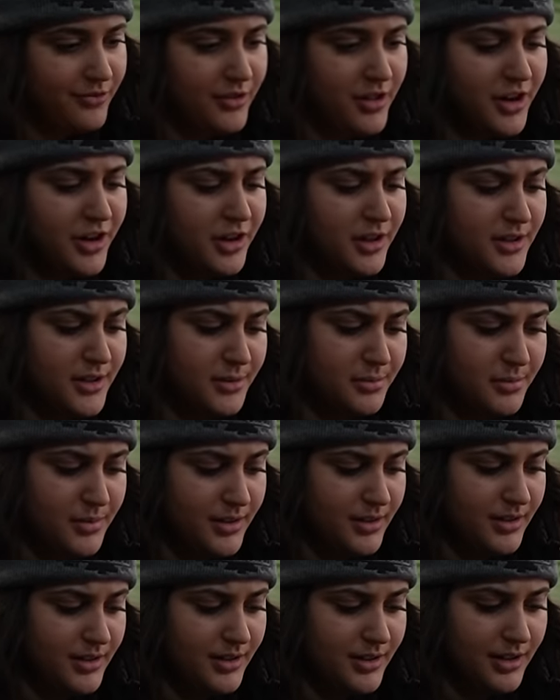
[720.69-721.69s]
from
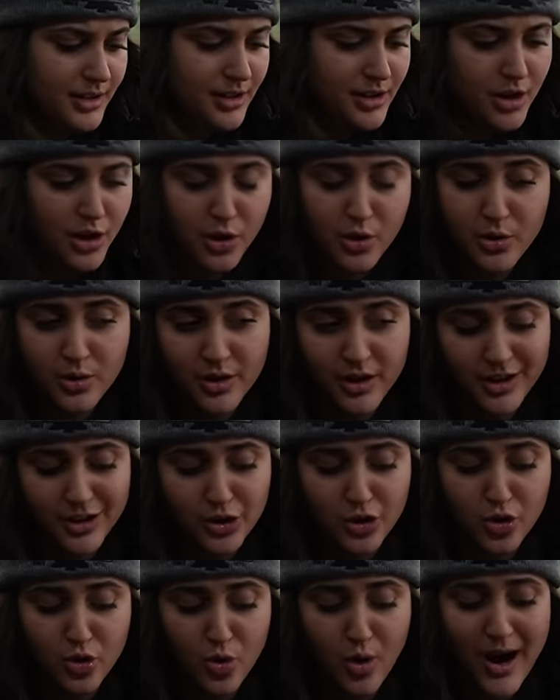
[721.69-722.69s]
Oak
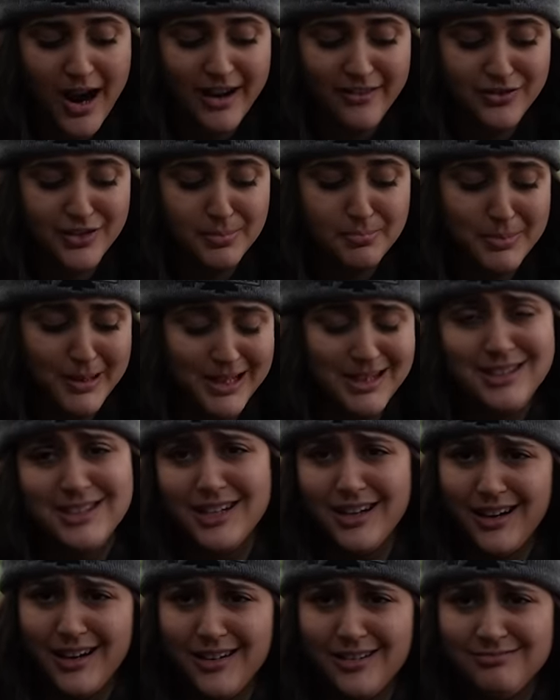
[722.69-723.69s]
Craft
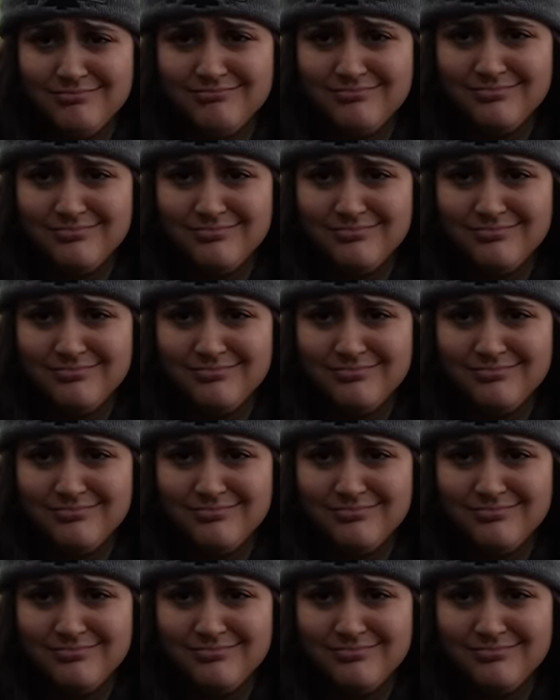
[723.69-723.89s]
Pizza.